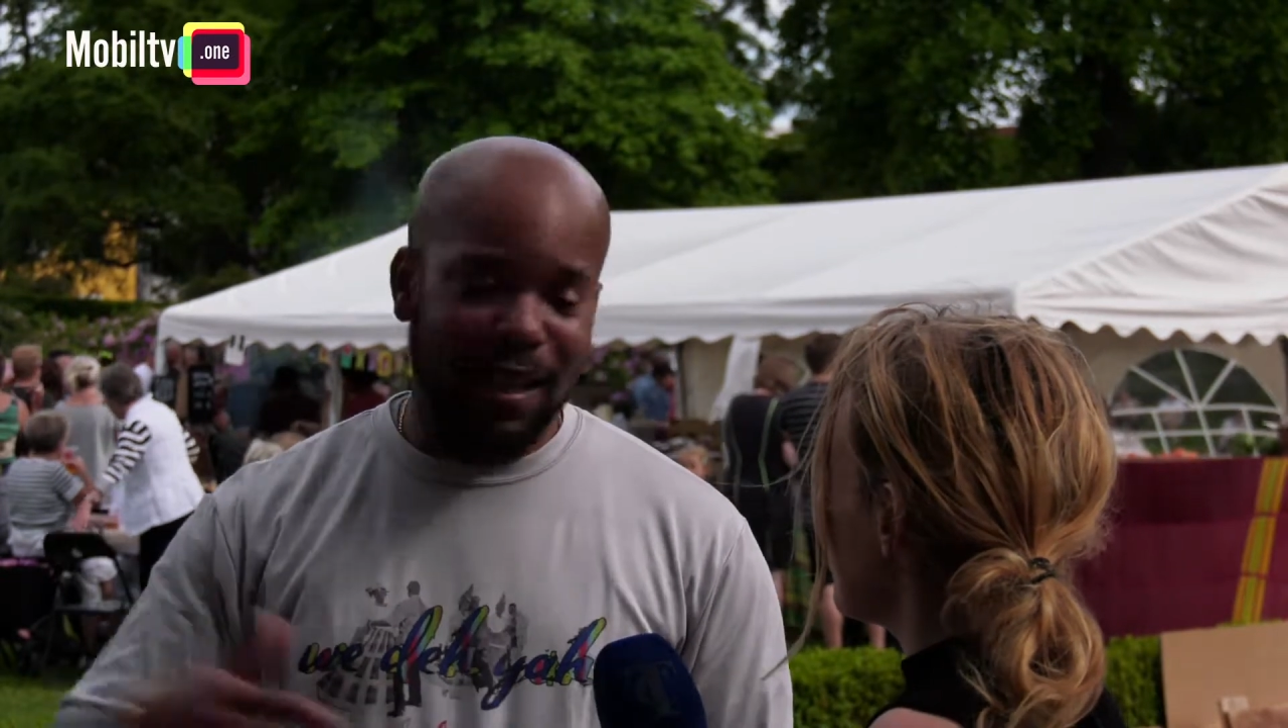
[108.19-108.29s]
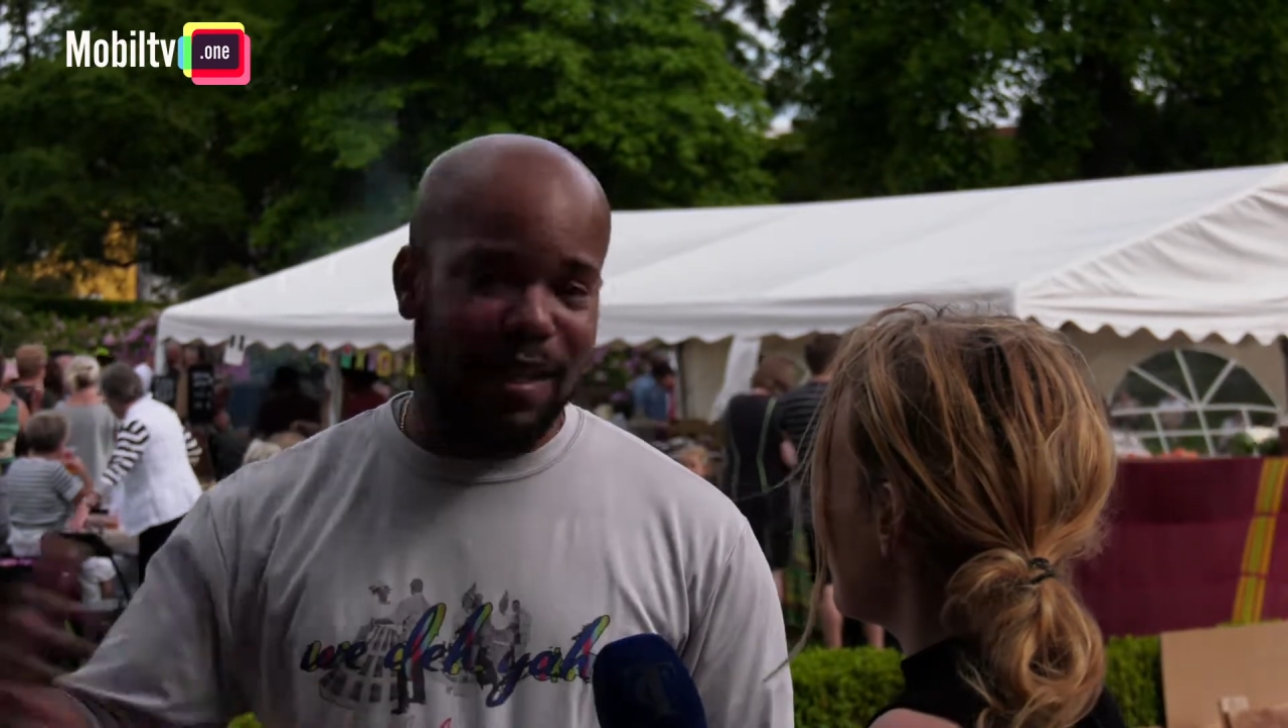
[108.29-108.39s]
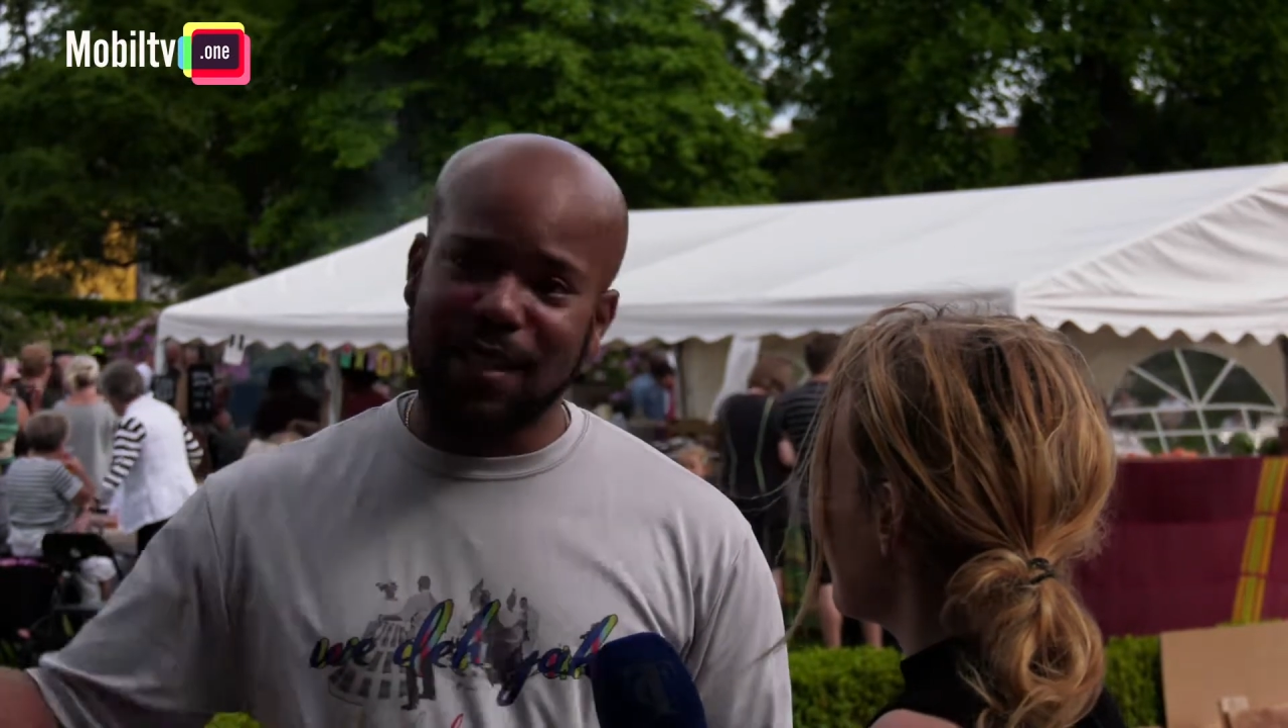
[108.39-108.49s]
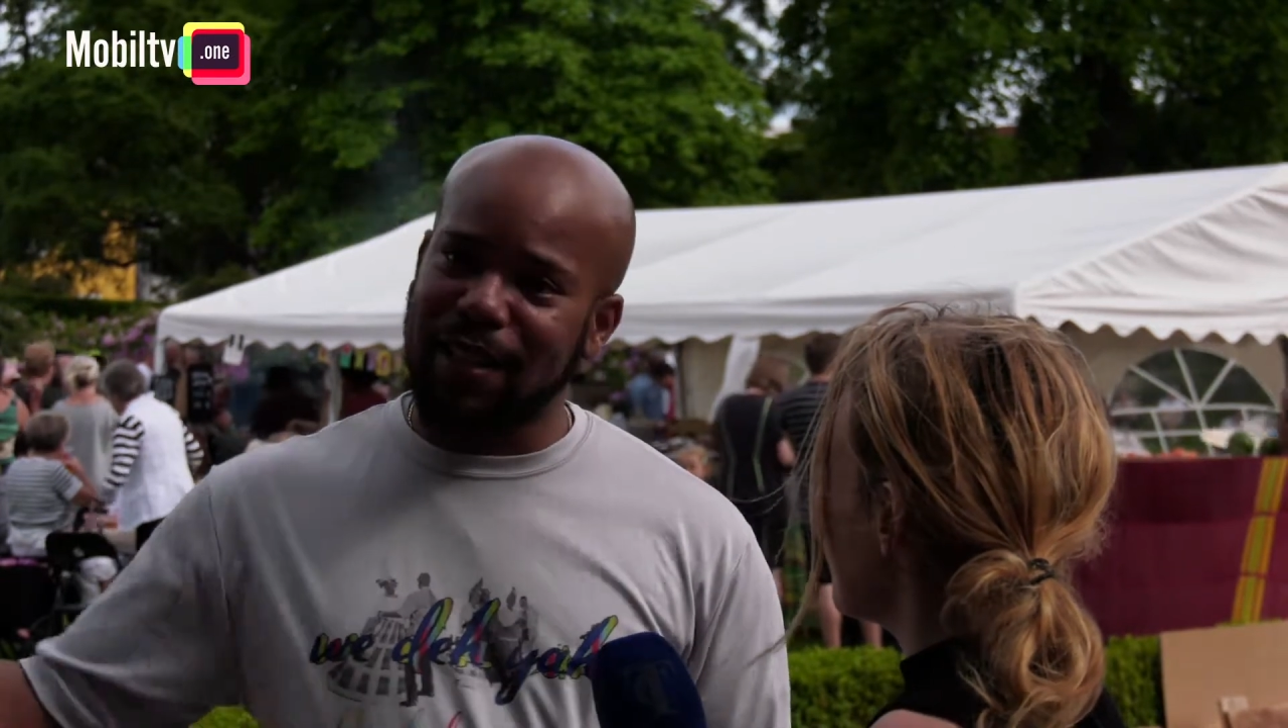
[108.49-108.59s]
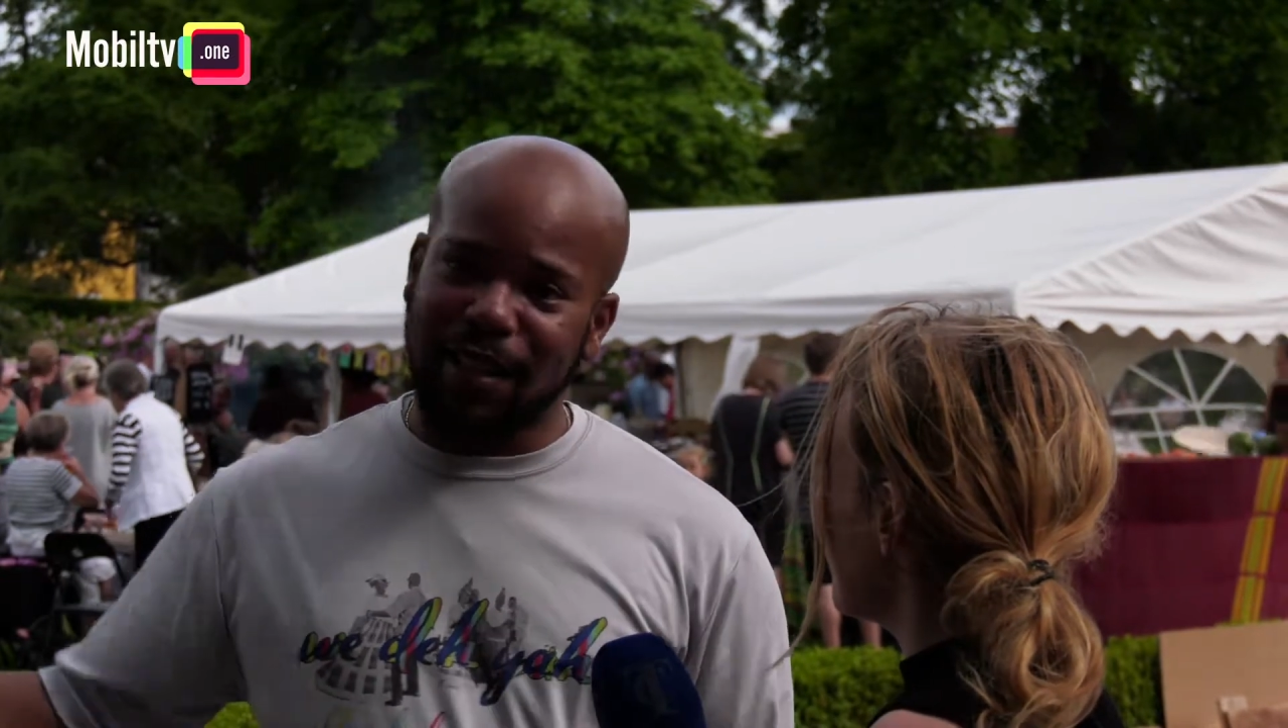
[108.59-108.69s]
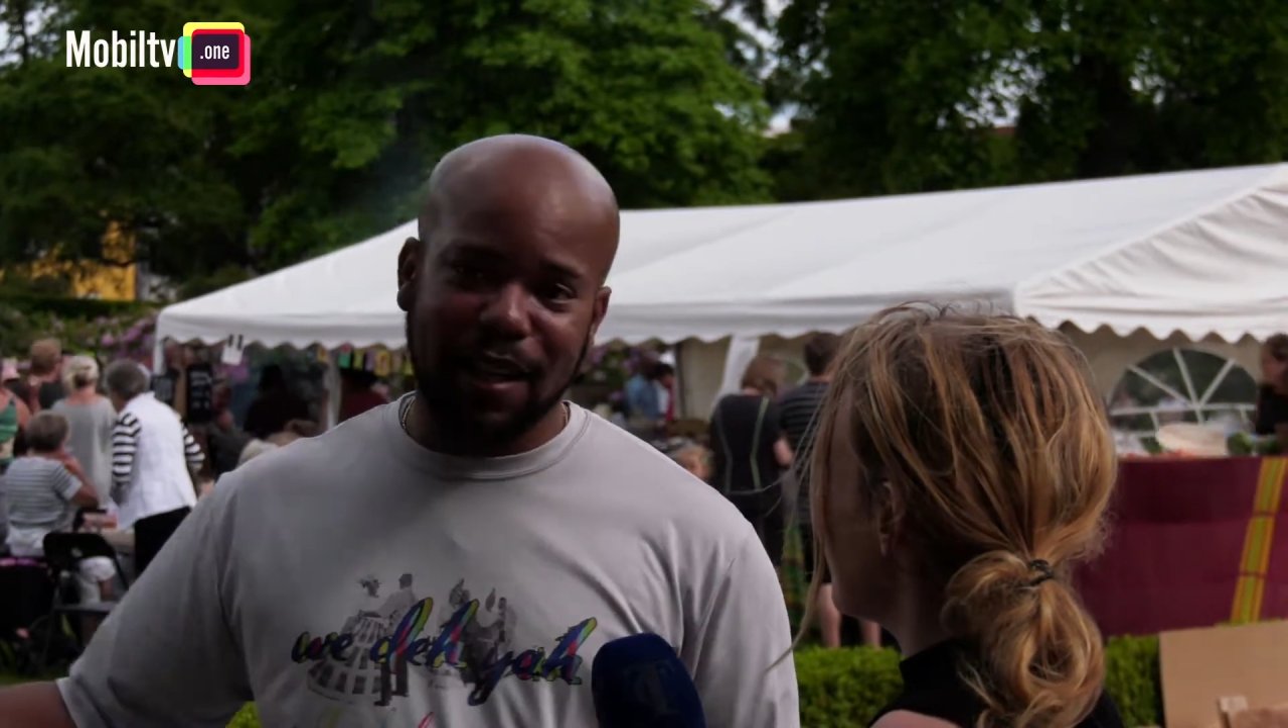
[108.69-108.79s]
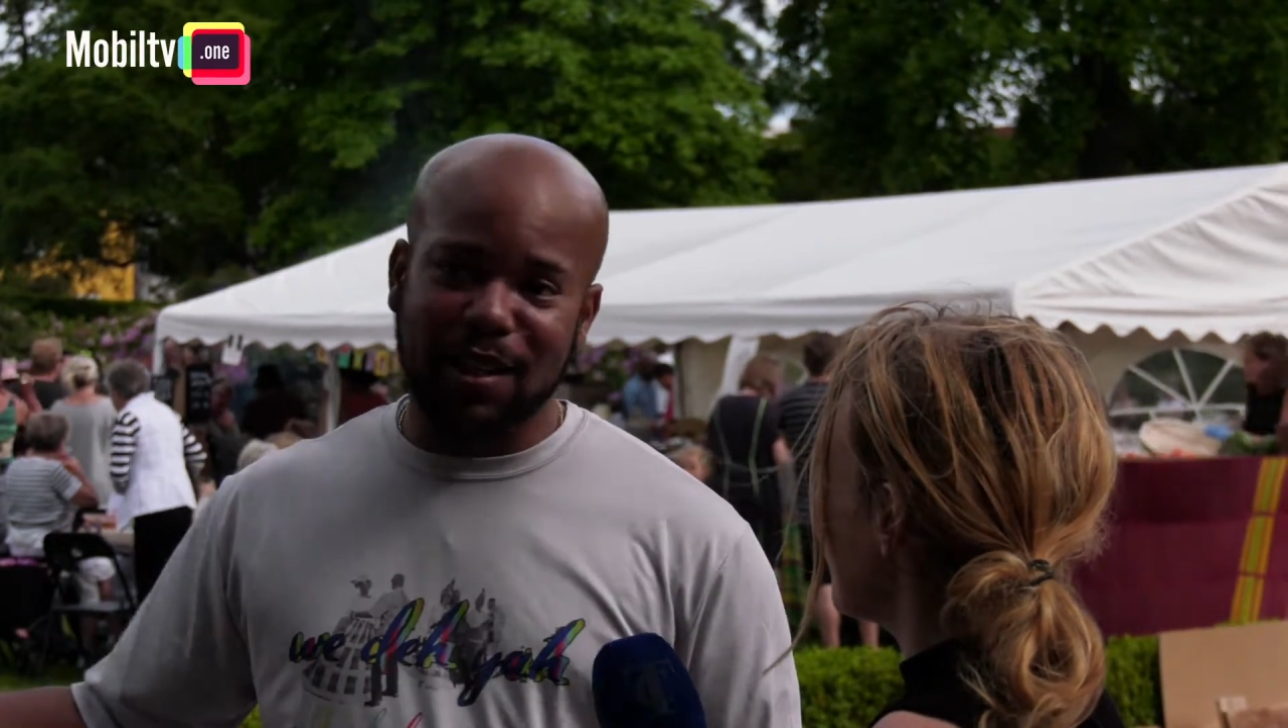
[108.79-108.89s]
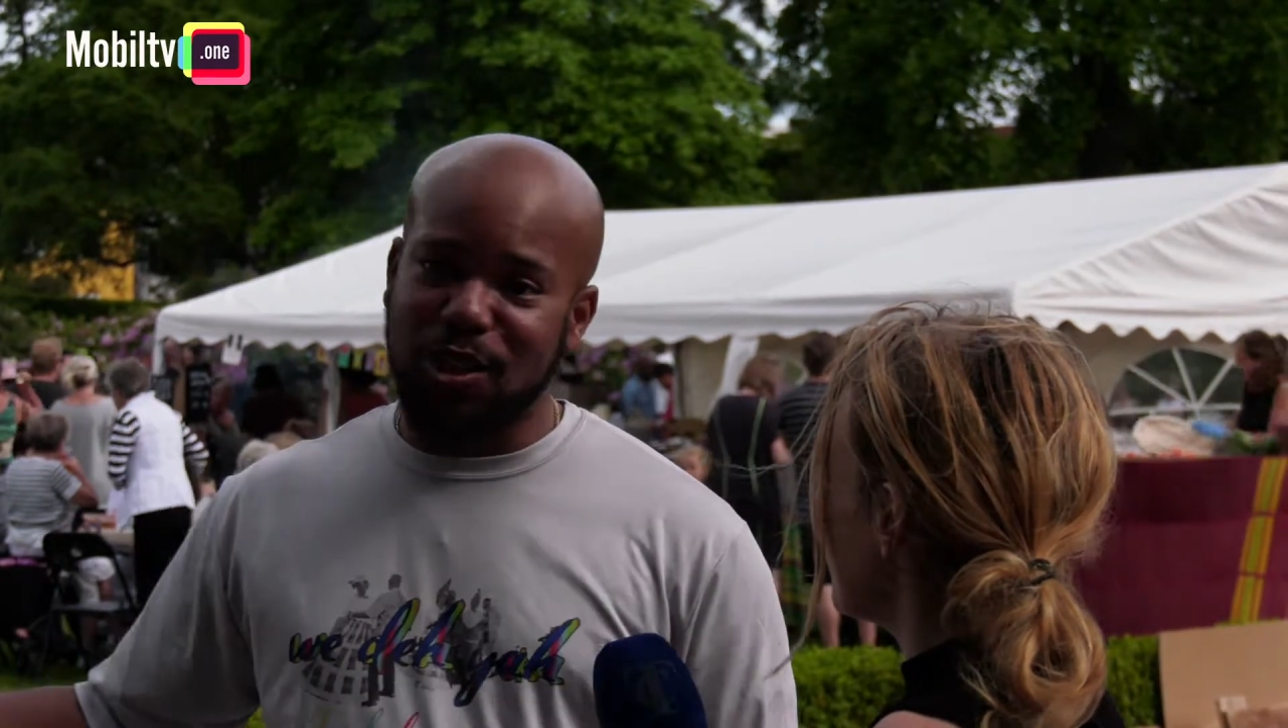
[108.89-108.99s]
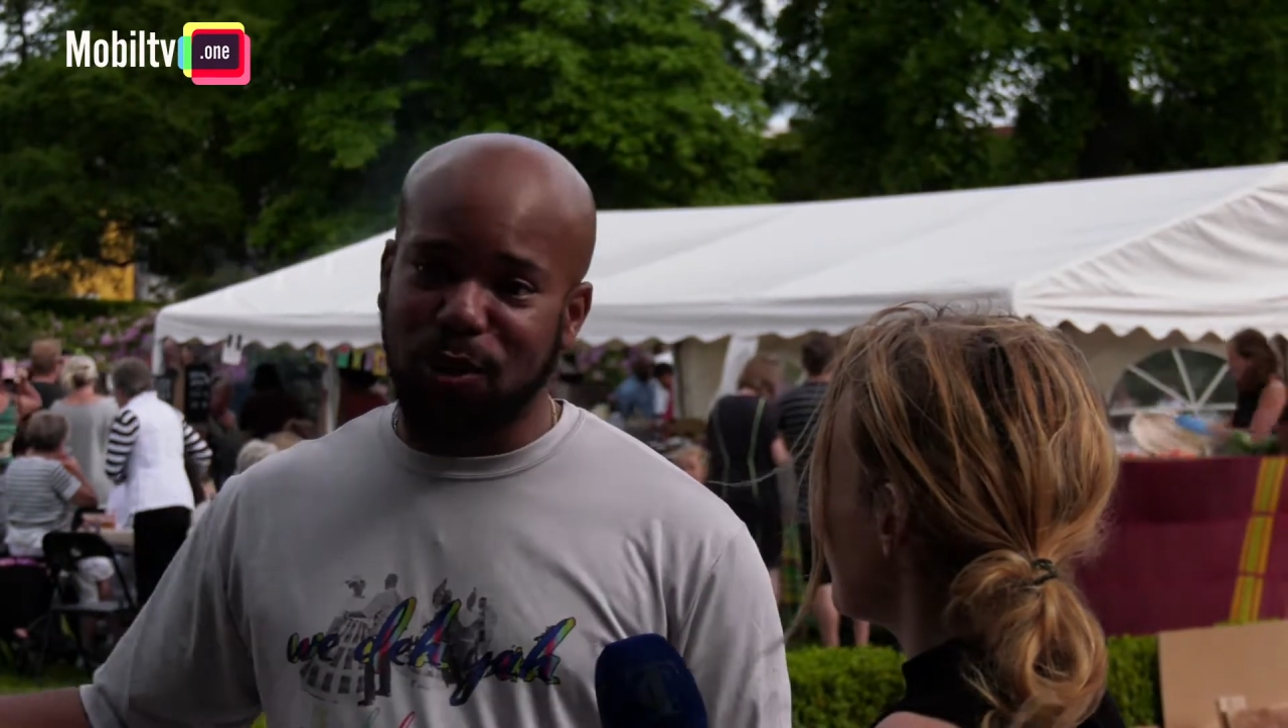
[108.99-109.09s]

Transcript: dancing the dance